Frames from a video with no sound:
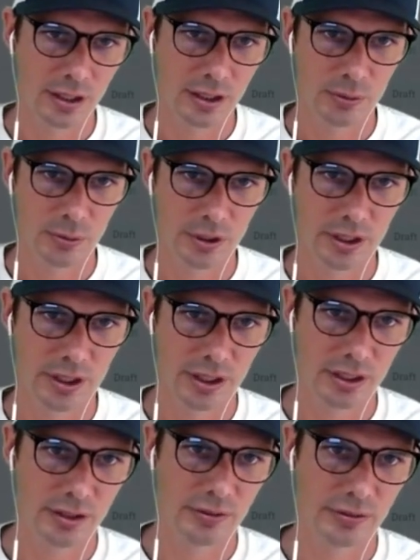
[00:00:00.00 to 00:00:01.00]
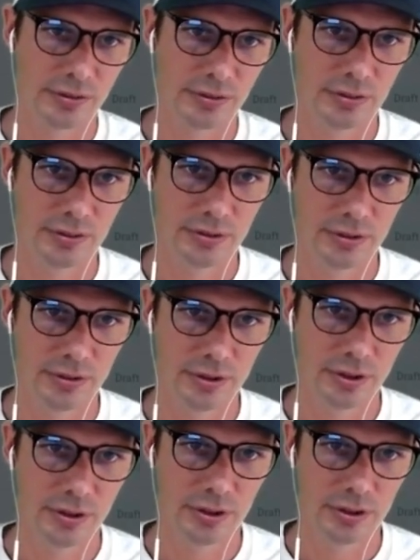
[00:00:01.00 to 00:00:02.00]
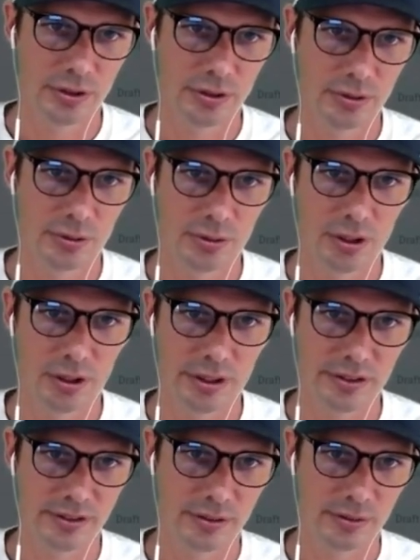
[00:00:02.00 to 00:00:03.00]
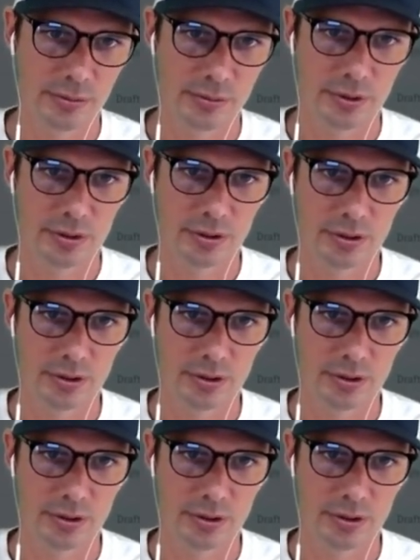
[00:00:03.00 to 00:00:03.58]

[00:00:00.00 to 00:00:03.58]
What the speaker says: And we're going to have new awesome